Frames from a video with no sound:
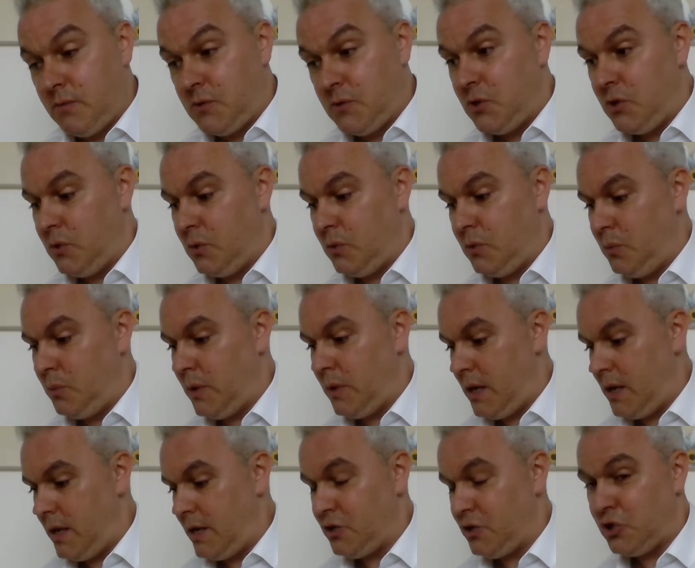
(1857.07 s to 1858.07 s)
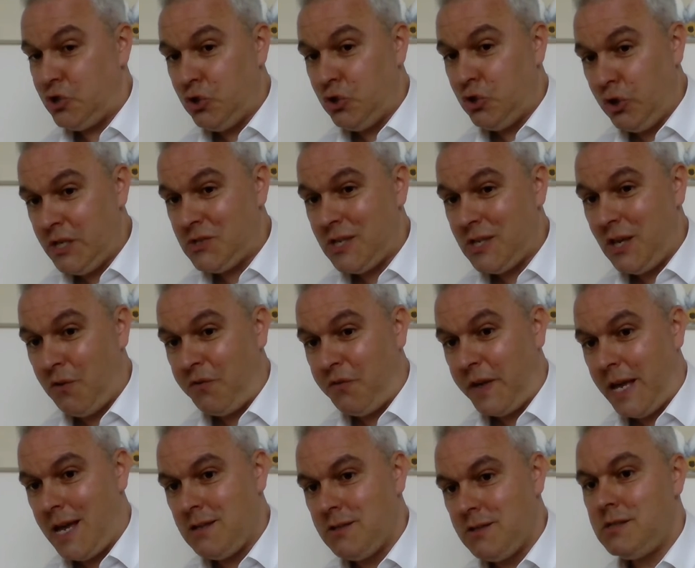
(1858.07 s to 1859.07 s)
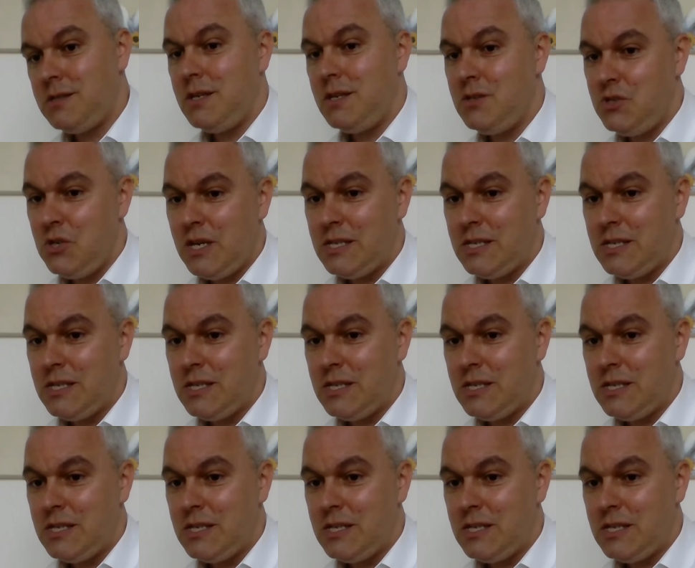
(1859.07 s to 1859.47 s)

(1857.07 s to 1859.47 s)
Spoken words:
to insure yourself against is